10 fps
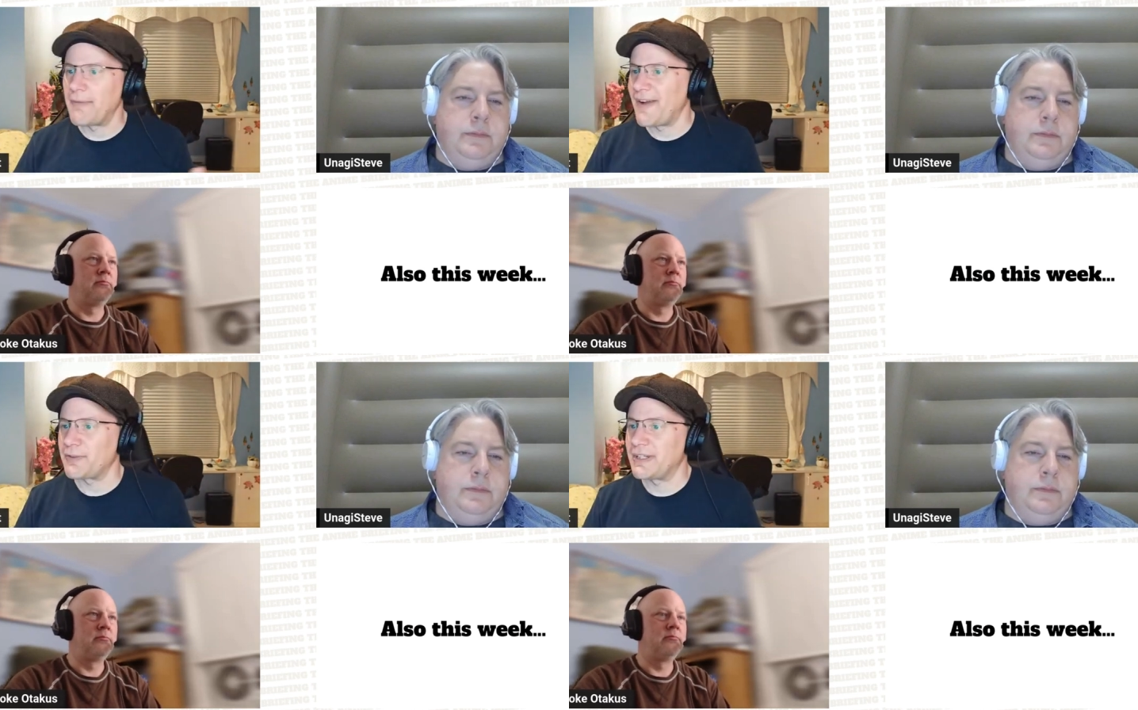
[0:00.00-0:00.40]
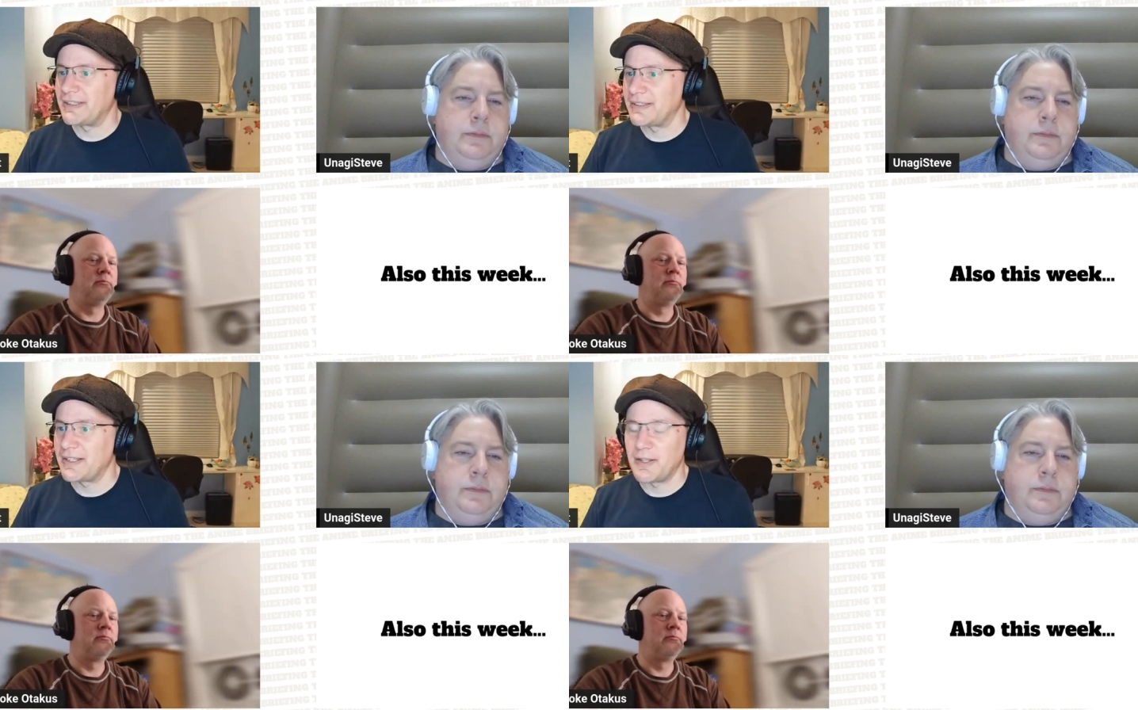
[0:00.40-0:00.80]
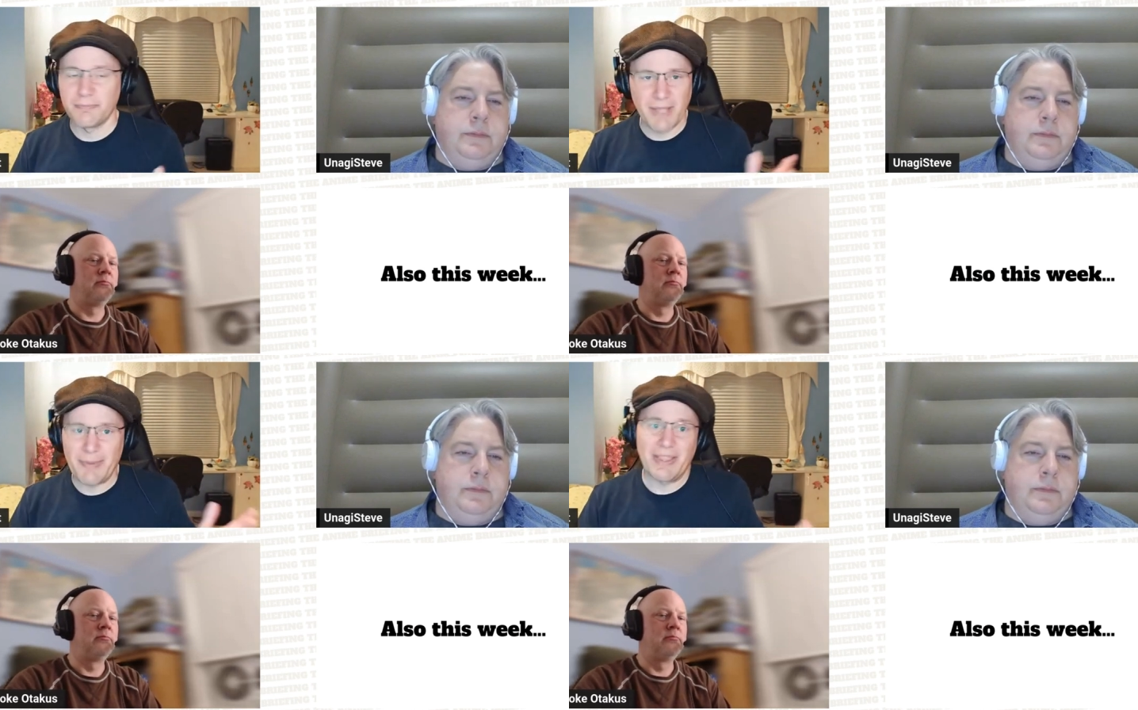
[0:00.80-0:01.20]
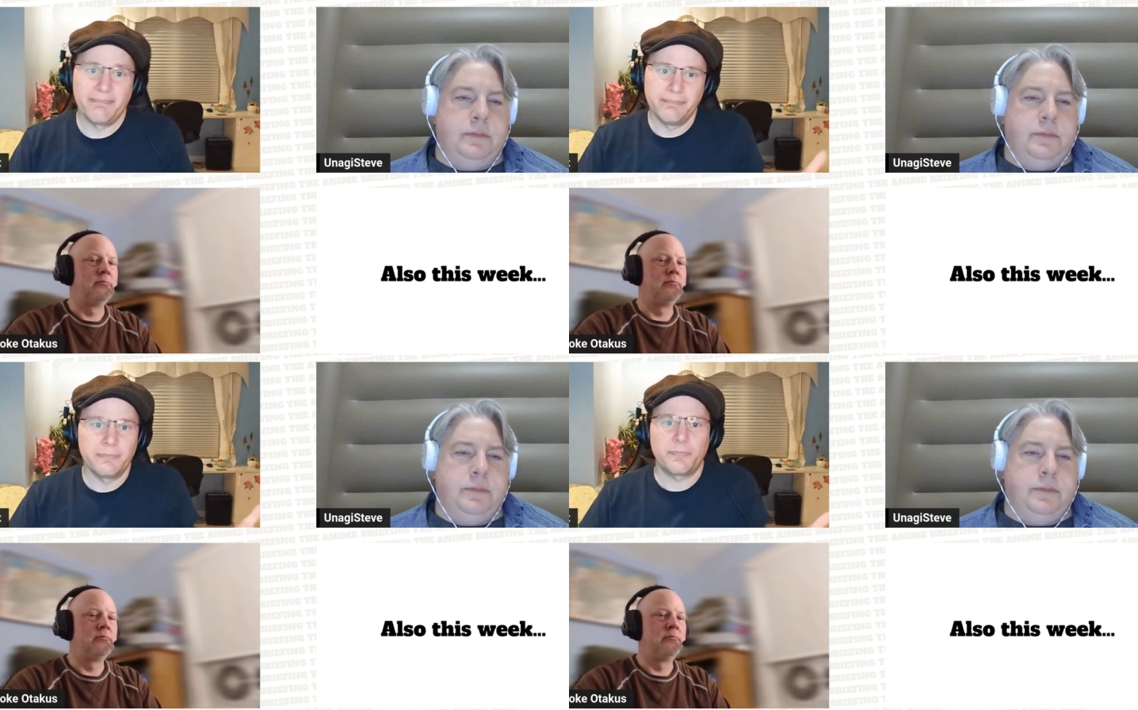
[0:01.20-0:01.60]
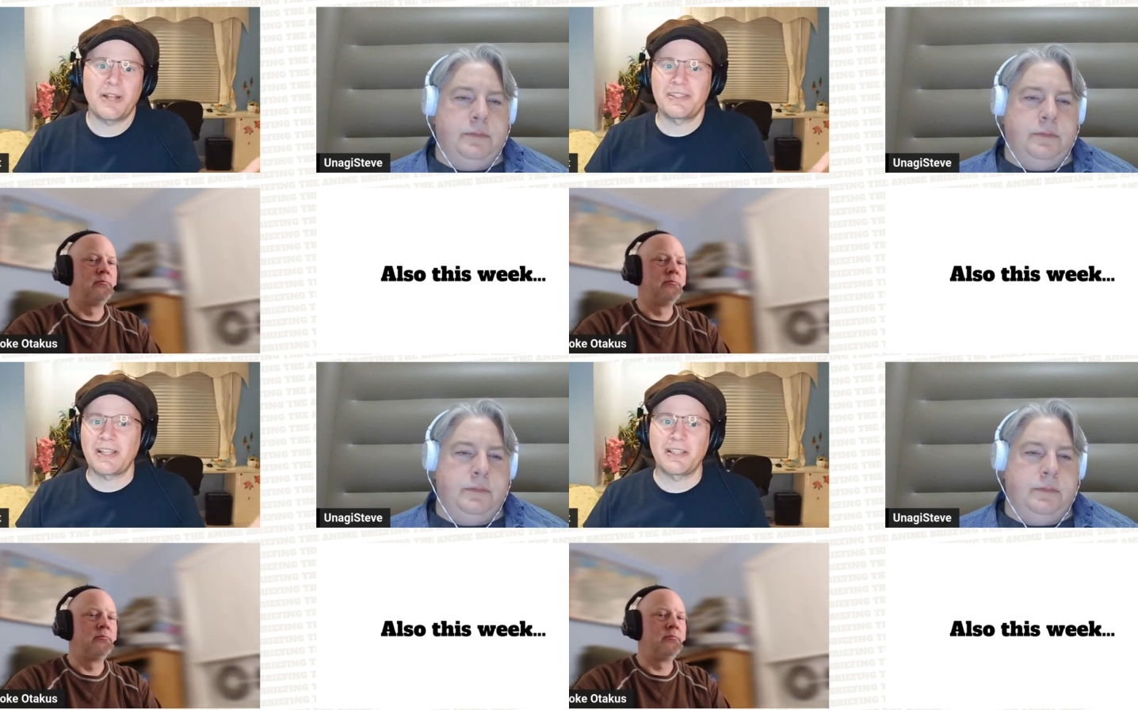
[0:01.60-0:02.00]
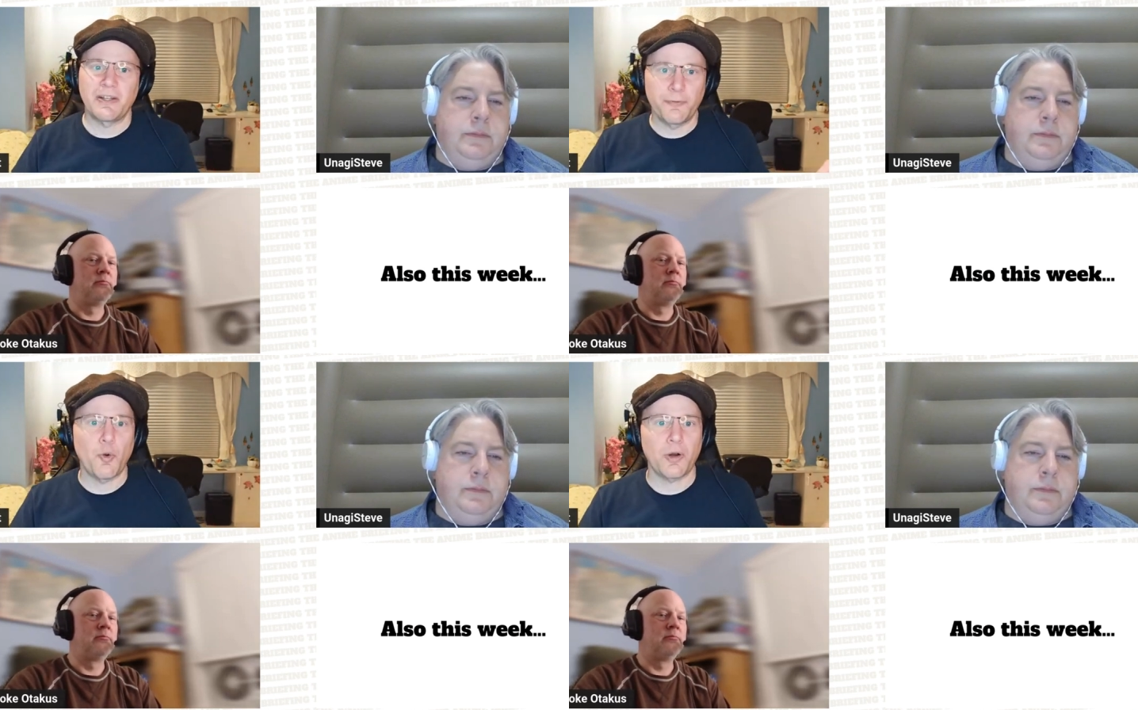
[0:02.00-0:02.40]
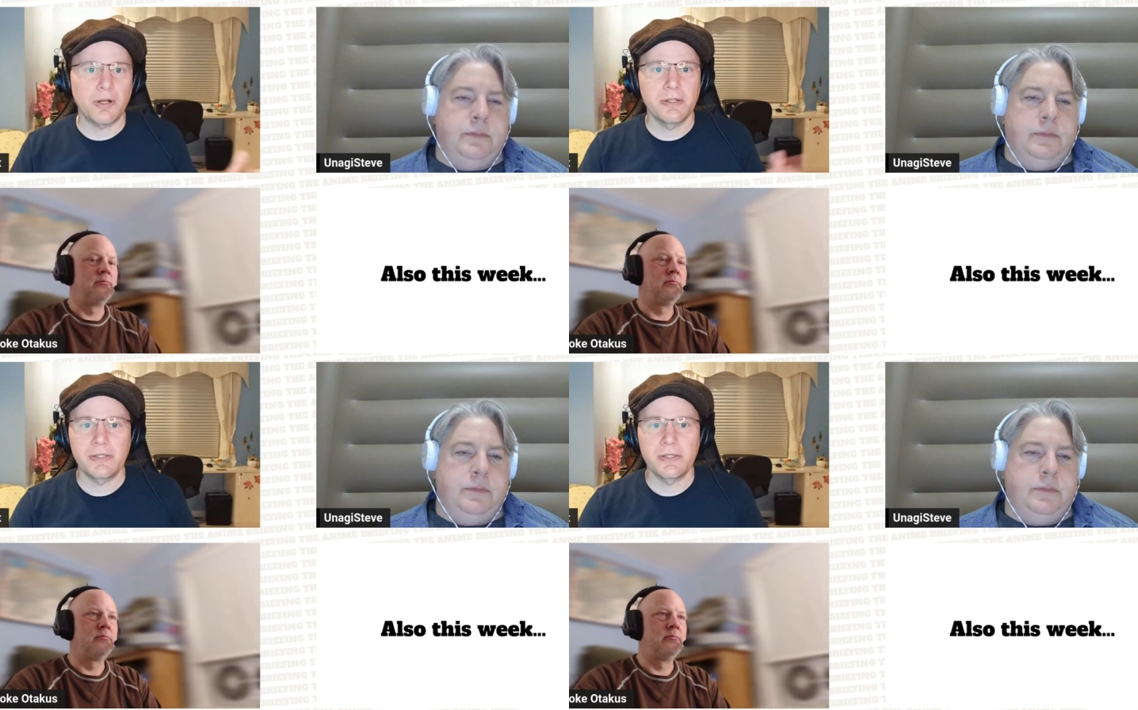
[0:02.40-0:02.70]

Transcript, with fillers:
Speaker 1: Founded in, you know, I mean, around 1994.